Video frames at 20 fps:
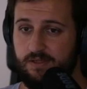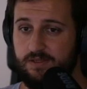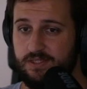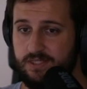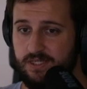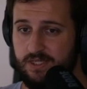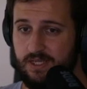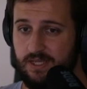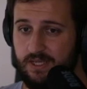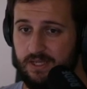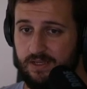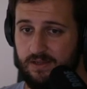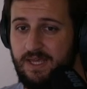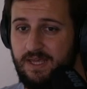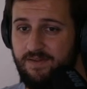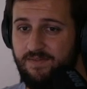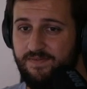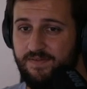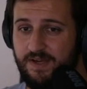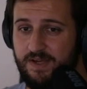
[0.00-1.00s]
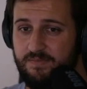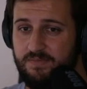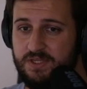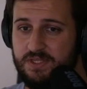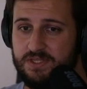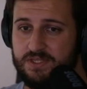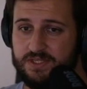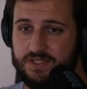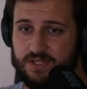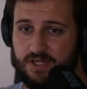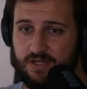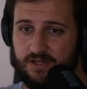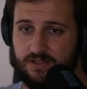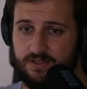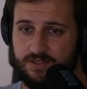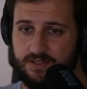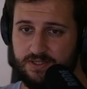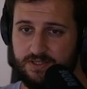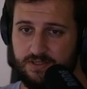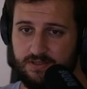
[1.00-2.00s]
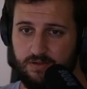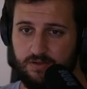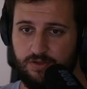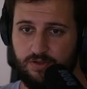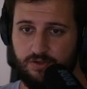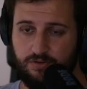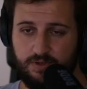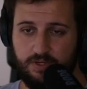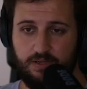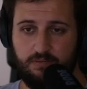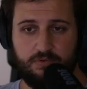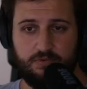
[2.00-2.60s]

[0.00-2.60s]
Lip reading: You see here, if I'm in stance 3,